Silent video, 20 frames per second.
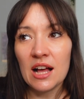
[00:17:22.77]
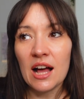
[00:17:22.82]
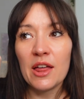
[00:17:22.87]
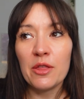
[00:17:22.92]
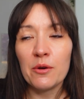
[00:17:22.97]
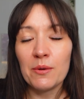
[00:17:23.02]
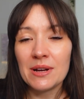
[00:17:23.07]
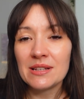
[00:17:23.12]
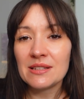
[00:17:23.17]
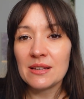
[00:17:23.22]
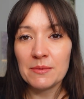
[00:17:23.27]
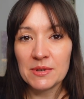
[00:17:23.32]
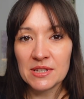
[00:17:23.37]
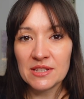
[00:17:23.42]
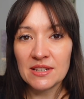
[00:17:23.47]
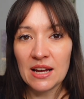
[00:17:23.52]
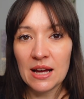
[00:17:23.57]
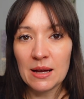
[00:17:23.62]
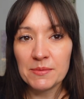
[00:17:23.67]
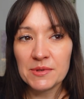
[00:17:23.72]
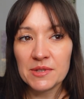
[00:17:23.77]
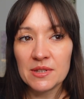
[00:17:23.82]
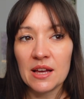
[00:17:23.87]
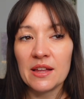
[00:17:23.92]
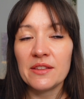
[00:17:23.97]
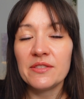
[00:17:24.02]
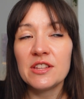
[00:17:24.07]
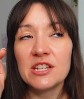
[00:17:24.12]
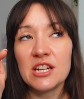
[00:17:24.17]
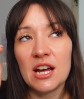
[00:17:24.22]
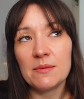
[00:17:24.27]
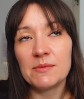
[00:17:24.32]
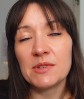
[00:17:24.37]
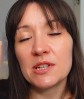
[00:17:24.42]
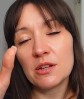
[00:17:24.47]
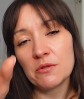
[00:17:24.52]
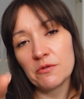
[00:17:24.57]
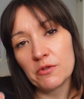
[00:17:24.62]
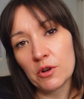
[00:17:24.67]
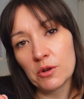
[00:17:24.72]
Otherwise I miss steps. And the times I
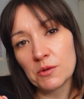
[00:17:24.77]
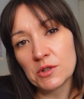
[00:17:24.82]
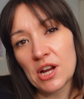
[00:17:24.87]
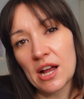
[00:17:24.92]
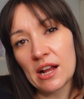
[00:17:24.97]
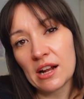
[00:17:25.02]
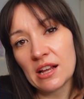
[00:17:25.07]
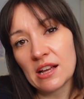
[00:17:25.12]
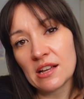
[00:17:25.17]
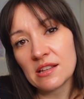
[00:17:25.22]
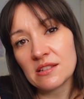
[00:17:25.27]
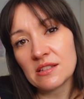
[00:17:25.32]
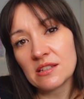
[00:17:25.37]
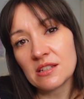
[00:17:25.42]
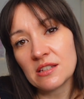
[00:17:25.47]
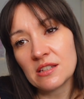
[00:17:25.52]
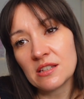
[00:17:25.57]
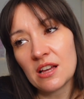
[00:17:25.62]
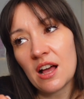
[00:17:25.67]
don't follow a checklist,